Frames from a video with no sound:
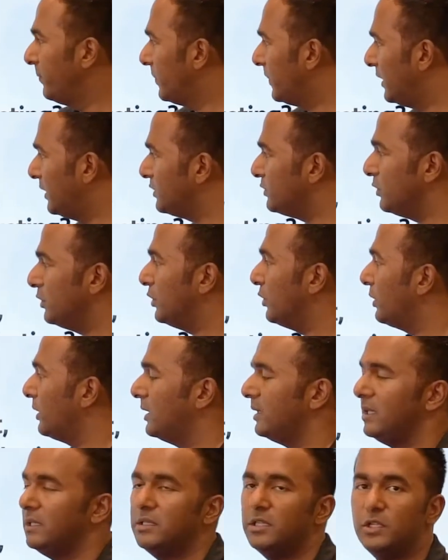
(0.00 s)
you're going
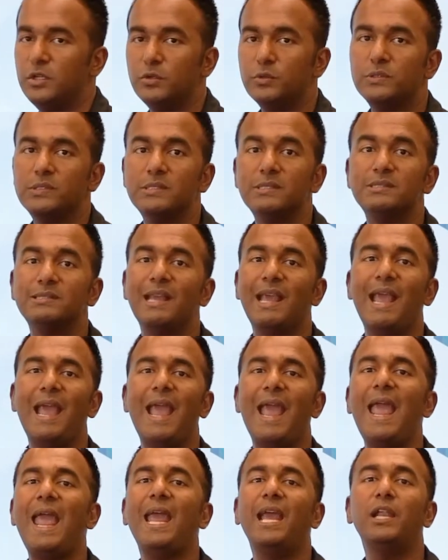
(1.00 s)
to need to use this
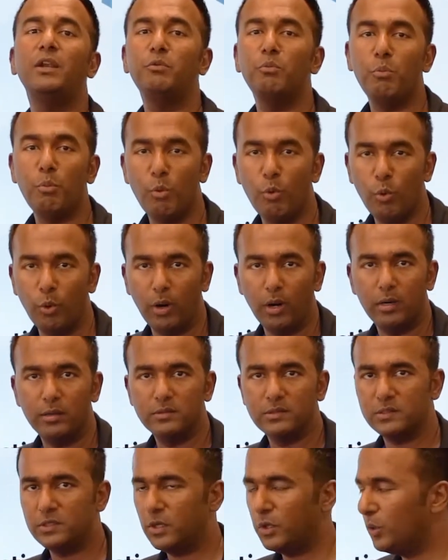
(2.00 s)
and more.
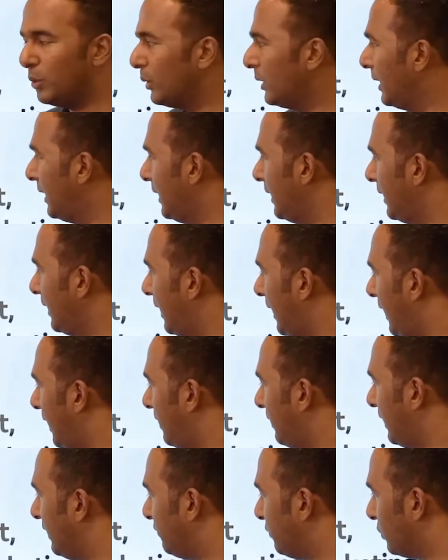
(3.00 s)
So
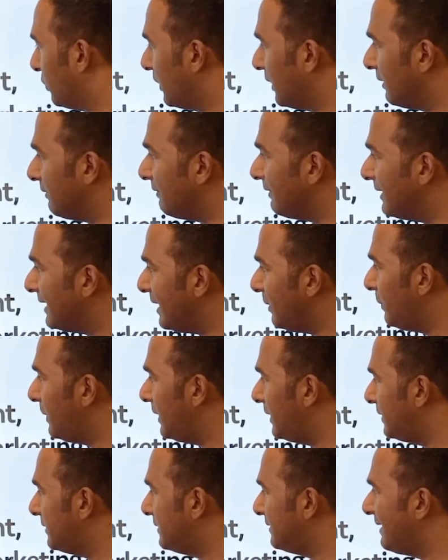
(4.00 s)
uh, if you're in a
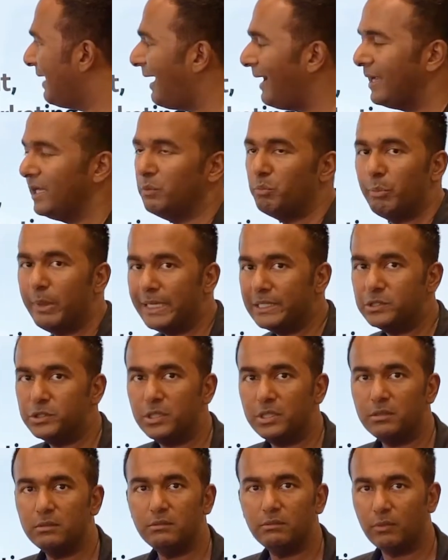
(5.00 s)
limited, tight
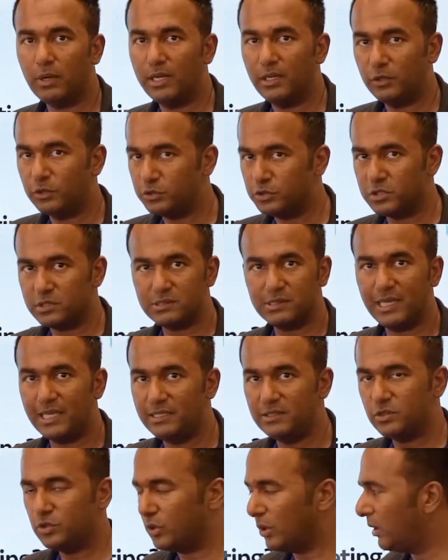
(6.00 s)
budget, right, you're just
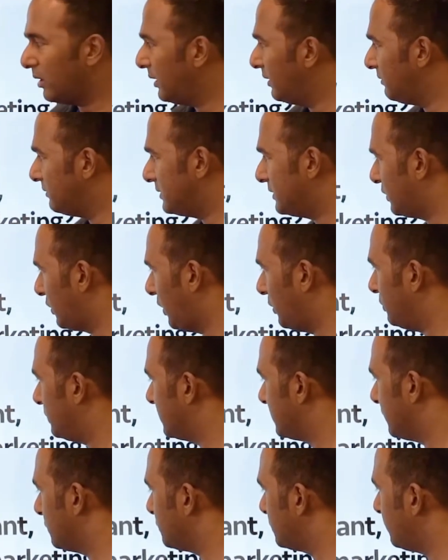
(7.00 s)
getting started, start with
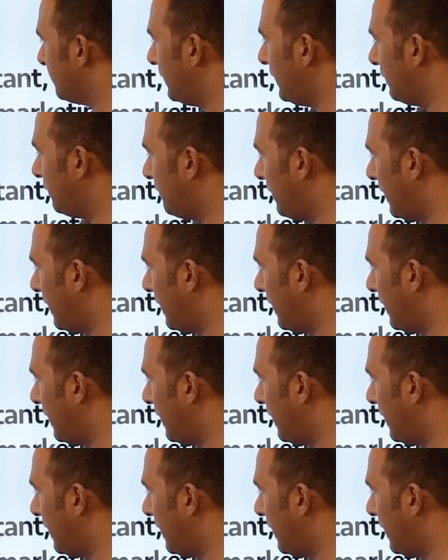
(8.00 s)
social media. It